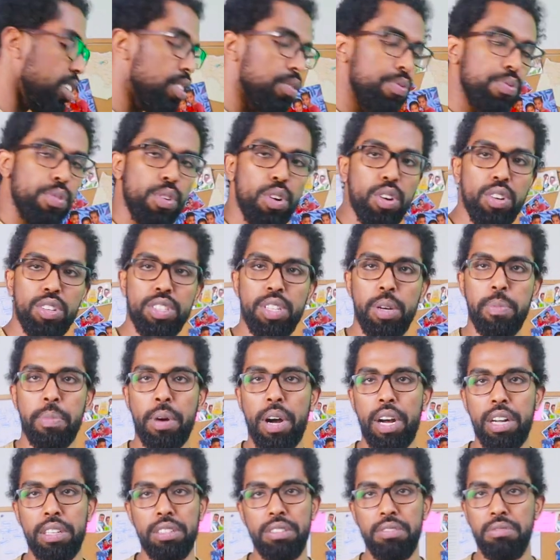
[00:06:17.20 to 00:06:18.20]
it for the
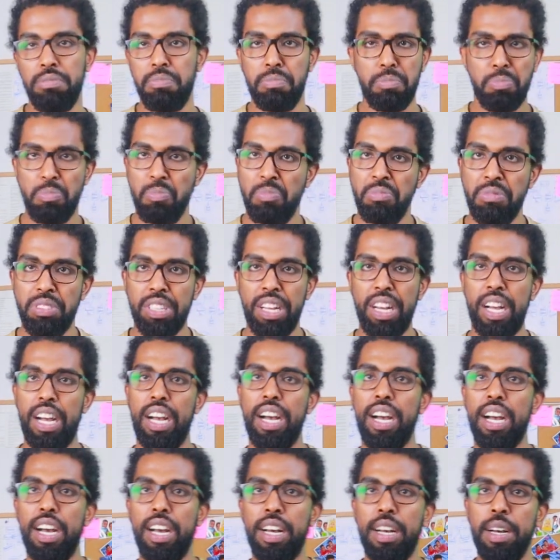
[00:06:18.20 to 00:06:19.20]
body.
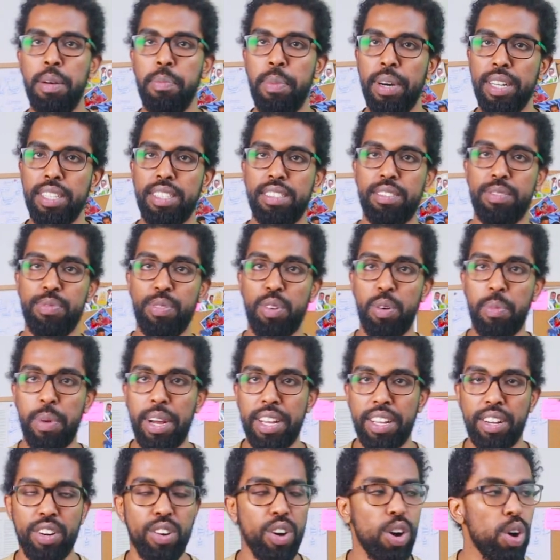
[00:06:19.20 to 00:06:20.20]
But for
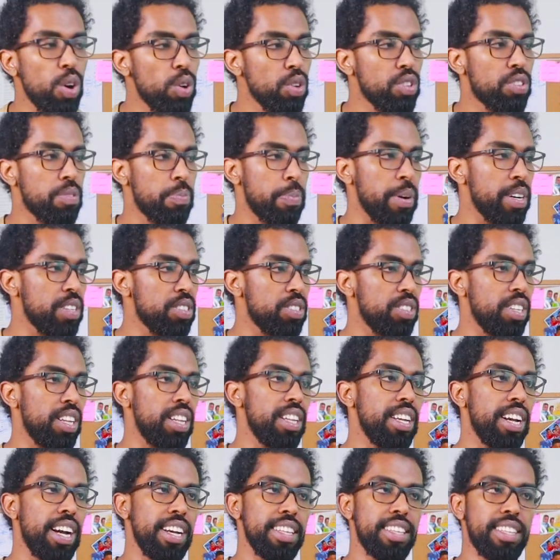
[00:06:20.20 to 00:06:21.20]
my growth
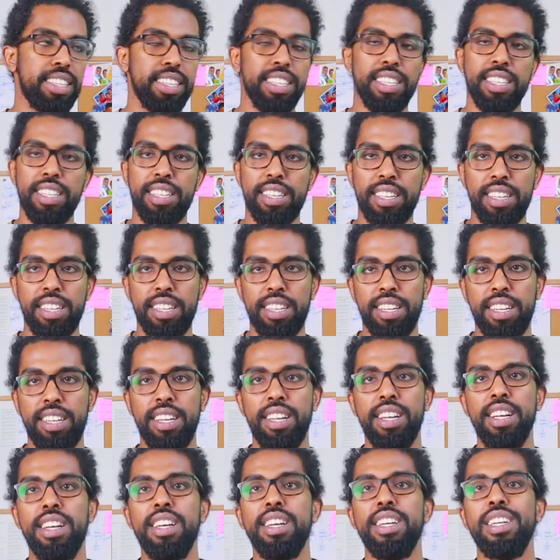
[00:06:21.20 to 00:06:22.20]
personally, I think
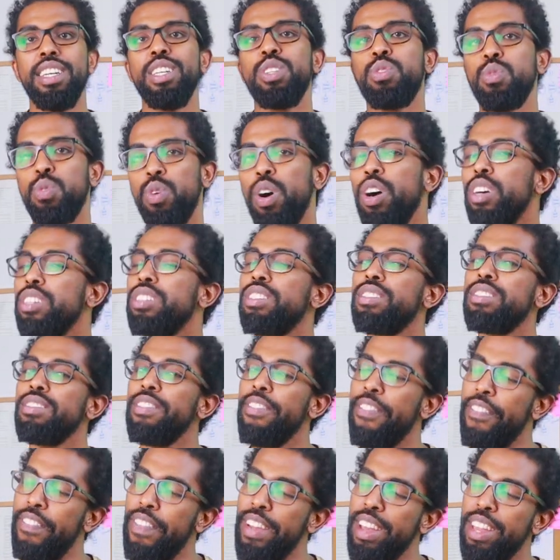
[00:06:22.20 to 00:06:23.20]
it was
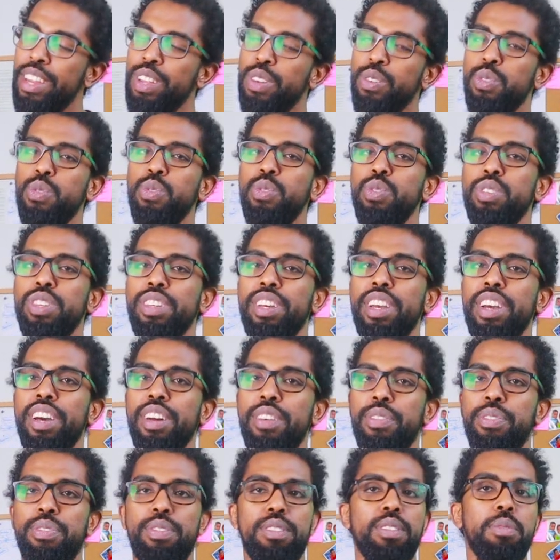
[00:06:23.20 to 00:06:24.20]
very good
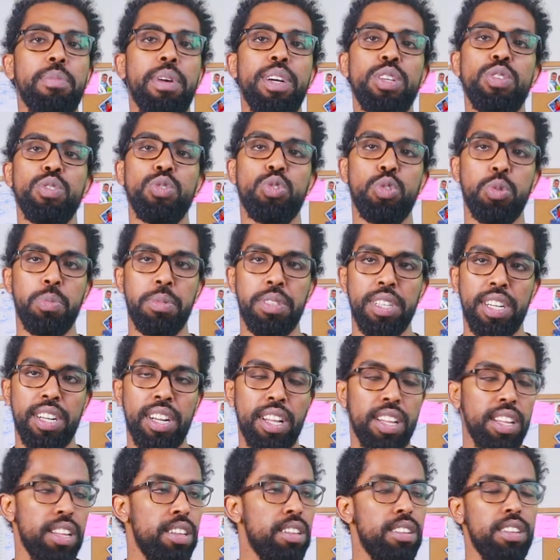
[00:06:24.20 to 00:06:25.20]
year for my YouTube
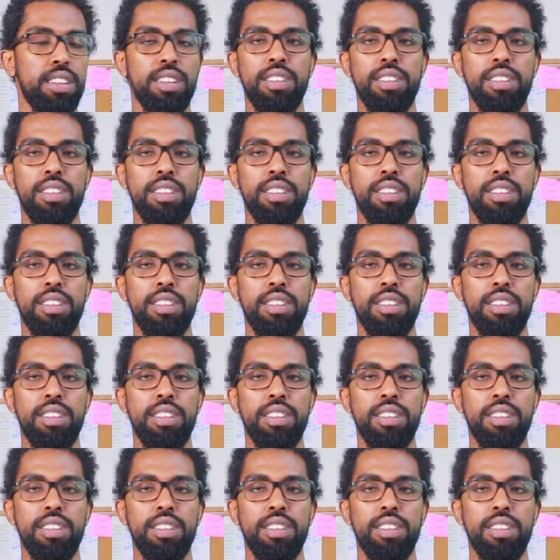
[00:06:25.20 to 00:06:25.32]
channel.